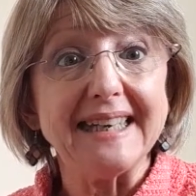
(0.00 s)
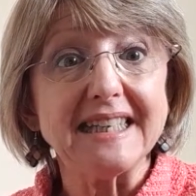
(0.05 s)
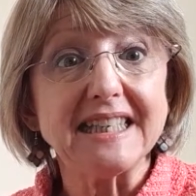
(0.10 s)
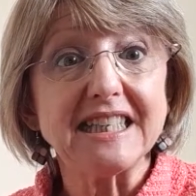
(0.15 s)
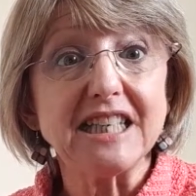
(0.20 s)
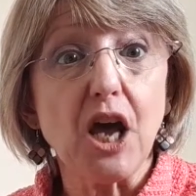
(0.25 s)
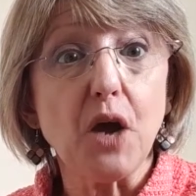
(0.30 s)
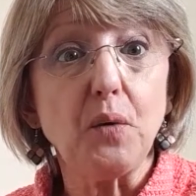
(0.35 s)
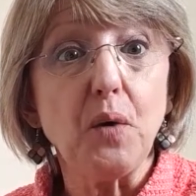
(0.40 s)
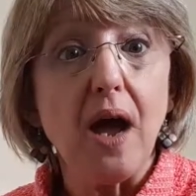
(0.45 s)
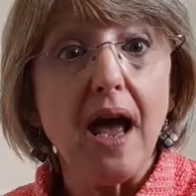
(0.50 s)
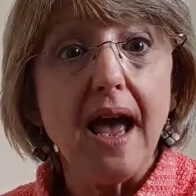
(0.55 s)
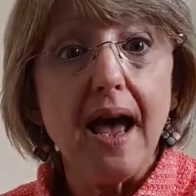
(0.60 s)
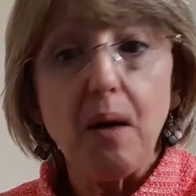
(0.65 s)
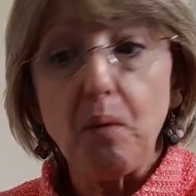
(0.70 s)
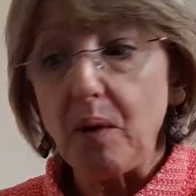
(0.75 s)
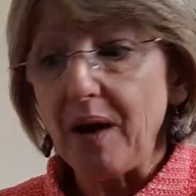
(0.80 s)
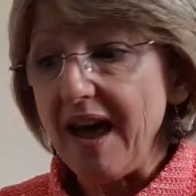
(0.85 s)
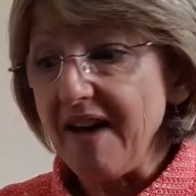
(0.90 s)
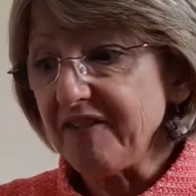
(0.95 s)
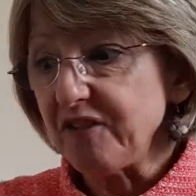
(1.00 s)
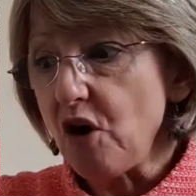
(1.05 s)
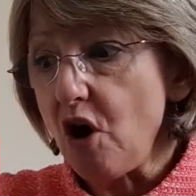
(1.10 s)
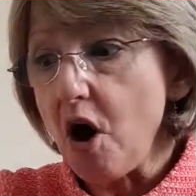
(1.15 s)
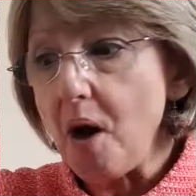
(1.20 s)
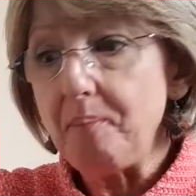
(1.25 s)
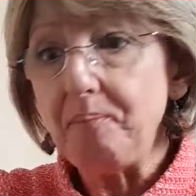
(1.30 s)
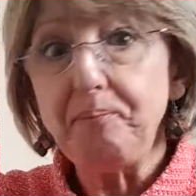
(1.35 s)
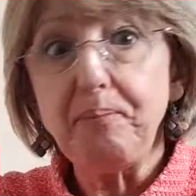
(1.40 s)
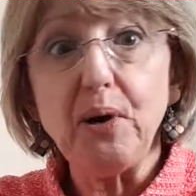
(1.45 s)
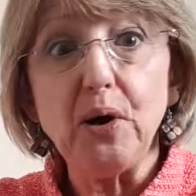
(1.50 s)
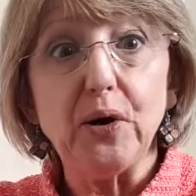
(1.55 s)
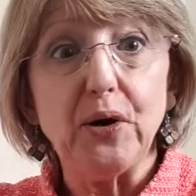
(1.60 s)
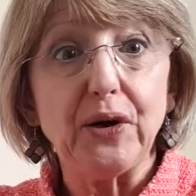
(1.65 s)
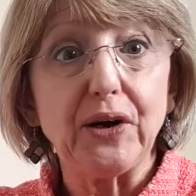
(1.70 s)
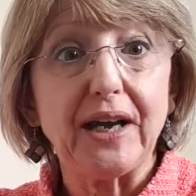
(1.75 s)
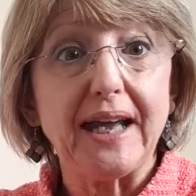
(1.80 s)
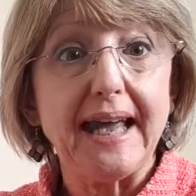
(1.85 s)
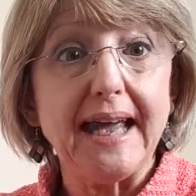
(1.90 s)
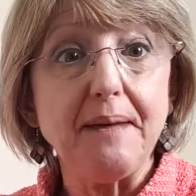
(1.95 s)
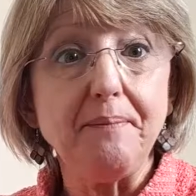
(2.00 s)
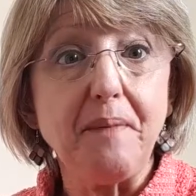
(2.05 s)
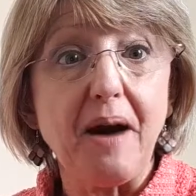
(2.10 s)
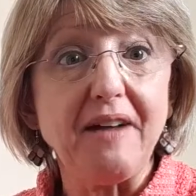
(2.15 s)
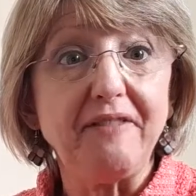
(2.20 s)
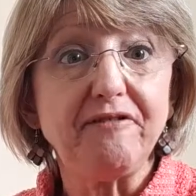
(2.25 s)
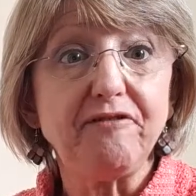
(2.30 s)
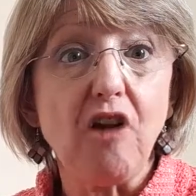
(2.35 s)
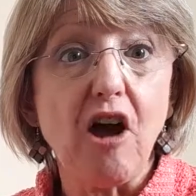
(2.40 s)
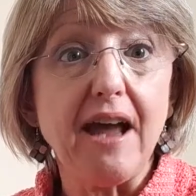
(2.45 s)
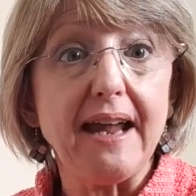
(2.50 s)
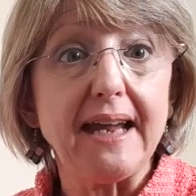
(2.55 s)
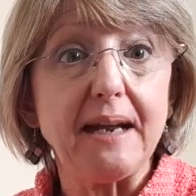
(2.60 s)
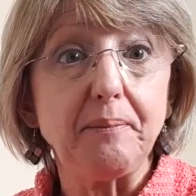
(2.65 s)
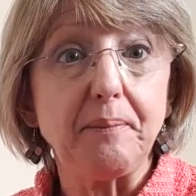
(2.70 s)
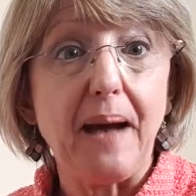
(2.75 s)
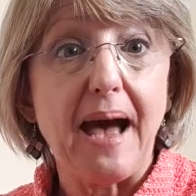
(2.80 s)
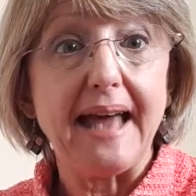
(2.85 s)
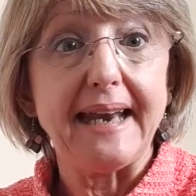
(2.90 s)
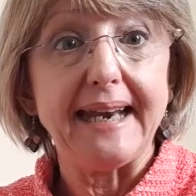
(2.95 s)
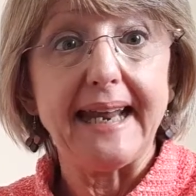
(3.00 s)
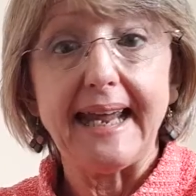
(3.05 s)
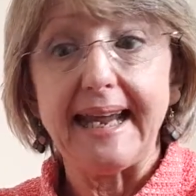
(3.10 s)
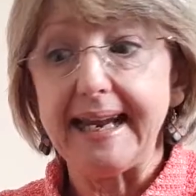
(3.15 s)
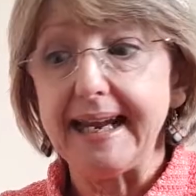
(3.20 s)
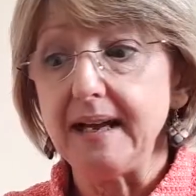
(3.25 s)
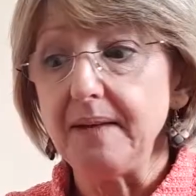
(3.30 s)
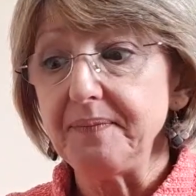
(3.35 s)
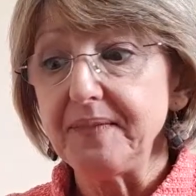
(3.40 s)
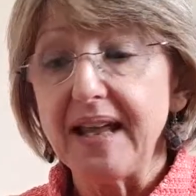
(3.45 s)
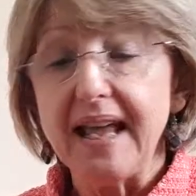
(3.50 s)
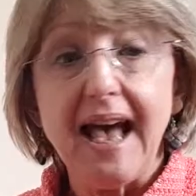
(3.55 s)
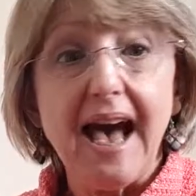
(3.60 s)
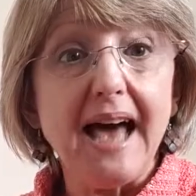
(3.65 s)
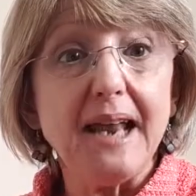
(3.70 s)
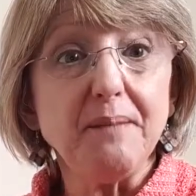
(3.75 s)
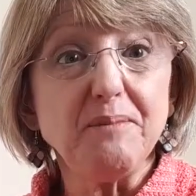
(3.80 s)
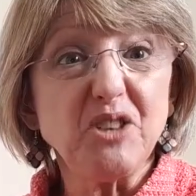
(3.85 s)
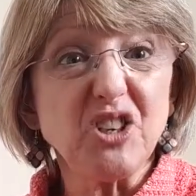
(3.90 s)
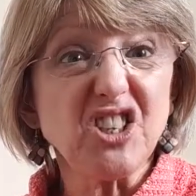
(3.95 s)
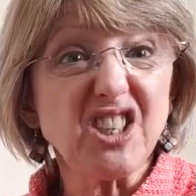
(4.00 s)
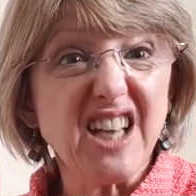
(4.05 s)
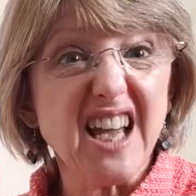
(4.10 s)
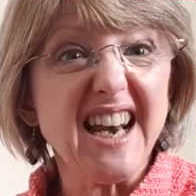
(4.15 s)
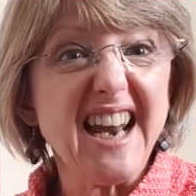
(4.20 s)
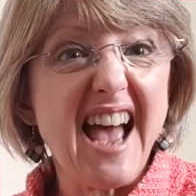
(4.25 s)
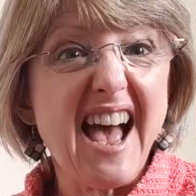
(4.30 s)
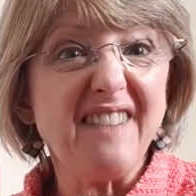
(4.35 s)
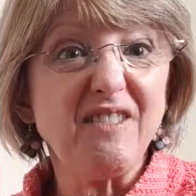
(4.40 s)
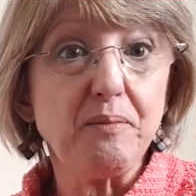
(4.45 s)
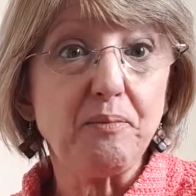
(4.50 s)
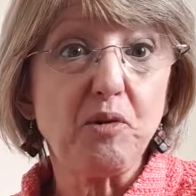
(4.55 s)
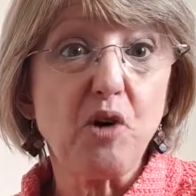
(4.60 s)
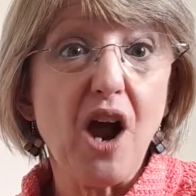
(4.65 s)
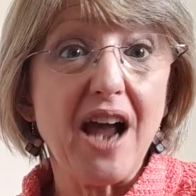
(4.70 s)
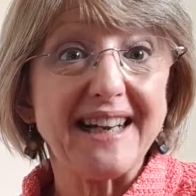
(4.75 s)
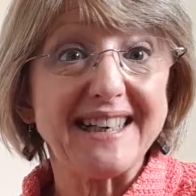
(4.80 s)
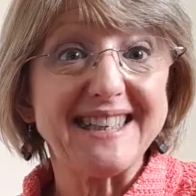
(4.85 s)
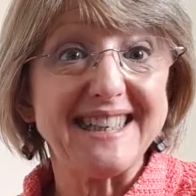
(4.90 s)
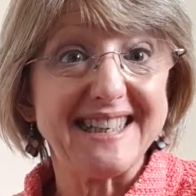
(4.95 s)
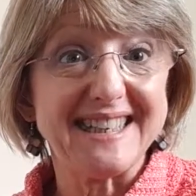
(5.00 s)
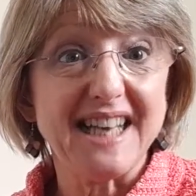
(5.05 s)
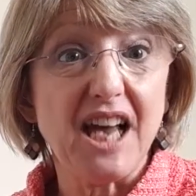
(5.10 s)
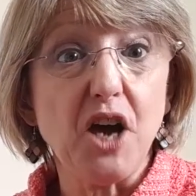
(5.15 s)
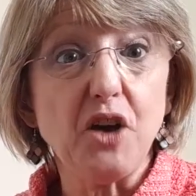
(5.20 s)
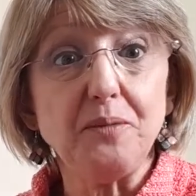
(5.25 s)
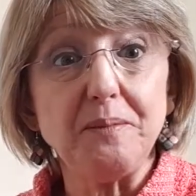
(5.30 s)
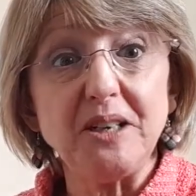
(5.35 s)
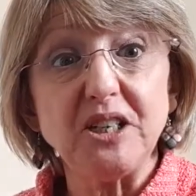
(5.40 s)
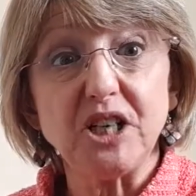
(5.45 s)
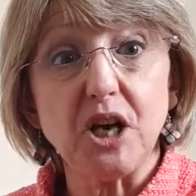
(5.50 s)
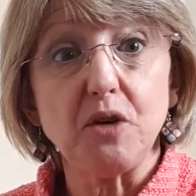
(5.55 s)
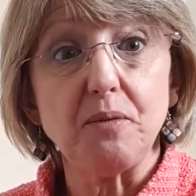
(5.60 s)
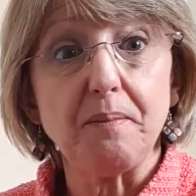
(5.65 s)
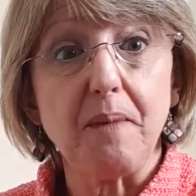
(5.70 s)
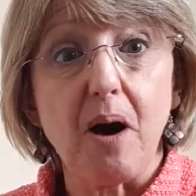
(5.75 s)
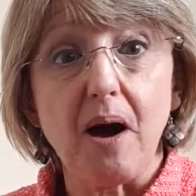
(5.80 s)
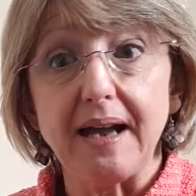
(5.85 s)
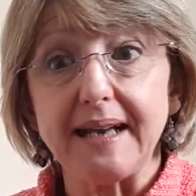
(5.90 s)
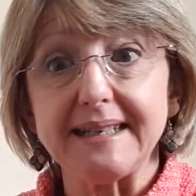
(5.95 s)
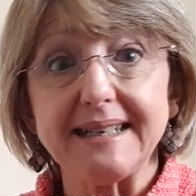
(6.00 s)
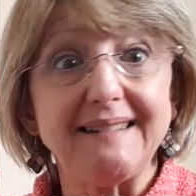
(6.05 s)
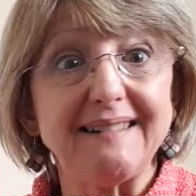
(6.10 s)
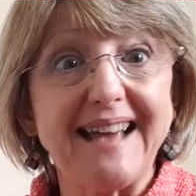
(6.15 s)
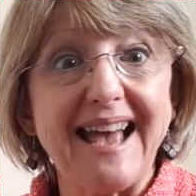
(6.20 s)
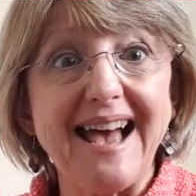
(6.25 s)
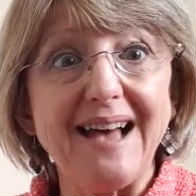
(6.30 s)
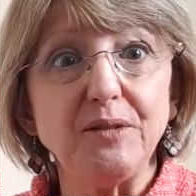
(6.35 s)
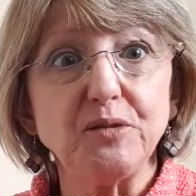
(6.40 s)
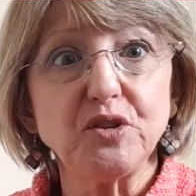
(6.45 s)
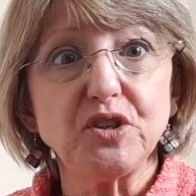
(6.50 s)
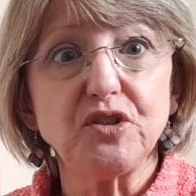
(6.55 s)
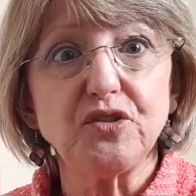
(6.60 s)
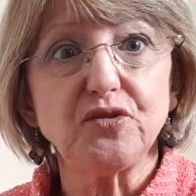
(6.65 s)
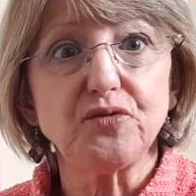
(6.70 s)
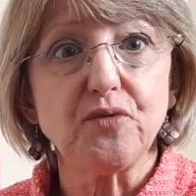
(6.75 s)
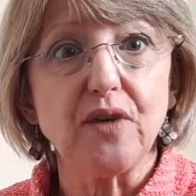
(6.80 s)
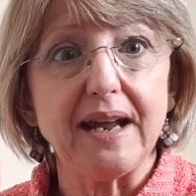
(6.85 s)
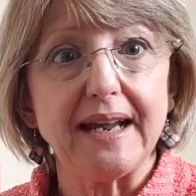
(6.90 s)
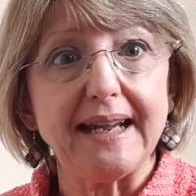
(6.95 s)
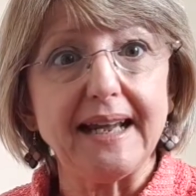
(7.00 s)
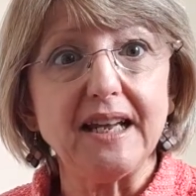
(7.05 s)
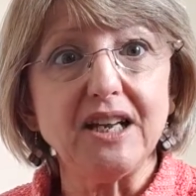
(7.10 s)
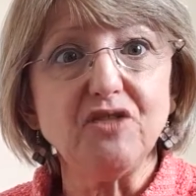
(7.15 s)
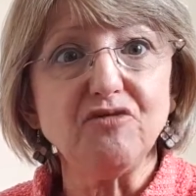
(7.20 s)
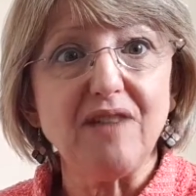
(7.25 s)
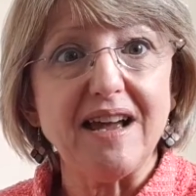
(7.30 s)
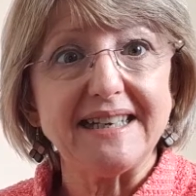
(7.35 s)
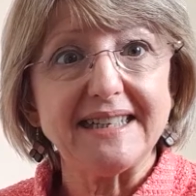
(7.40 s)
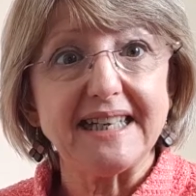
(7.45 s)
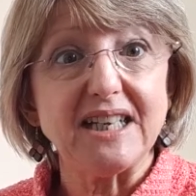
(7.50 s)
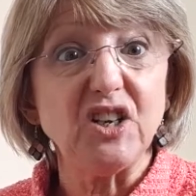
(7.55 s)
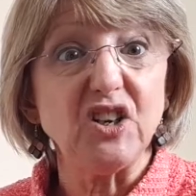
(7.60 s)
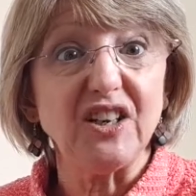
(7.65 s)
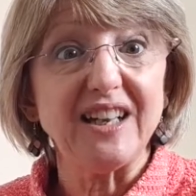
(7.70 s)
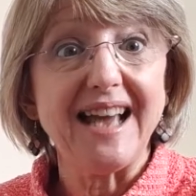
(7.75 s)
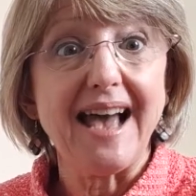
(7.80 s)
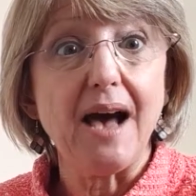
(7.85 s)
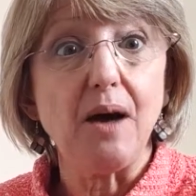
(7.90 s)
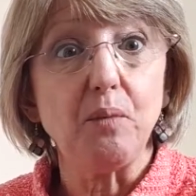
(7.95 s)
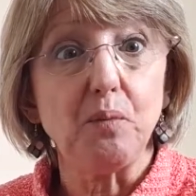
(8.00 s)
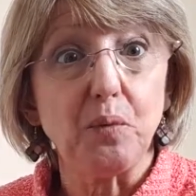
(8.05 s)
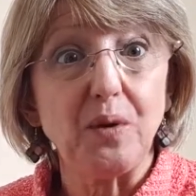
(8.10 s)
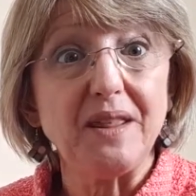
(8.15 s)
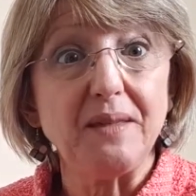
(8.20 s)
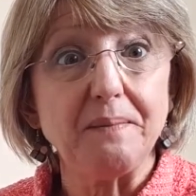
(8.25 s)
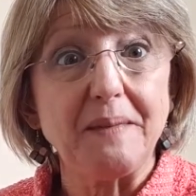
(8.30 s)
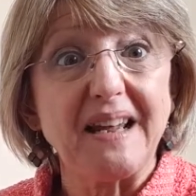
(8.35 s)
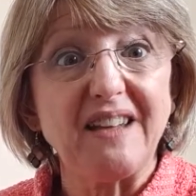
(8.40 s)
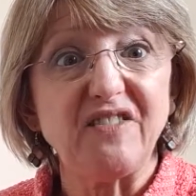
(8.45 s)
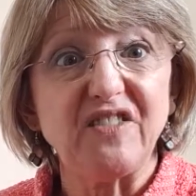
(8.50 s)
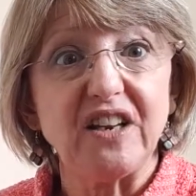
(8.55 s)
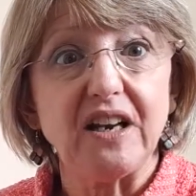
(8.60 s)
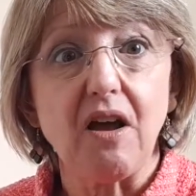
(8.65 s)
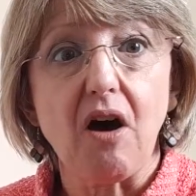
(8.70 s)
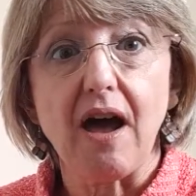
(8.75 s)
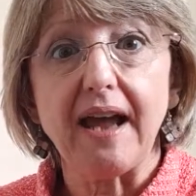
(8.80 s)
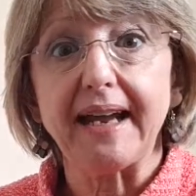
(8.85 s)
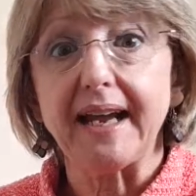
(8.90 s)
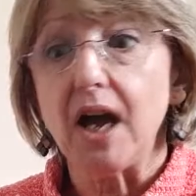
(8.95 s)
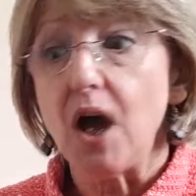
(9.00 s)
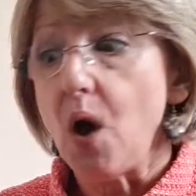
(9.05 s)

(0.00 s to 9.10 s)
So, well, I've got a book in my frying pan here, and I'm just going to have a practice. I hope you don't mind. I'll count to three. Are you ready? You can count with me if you like.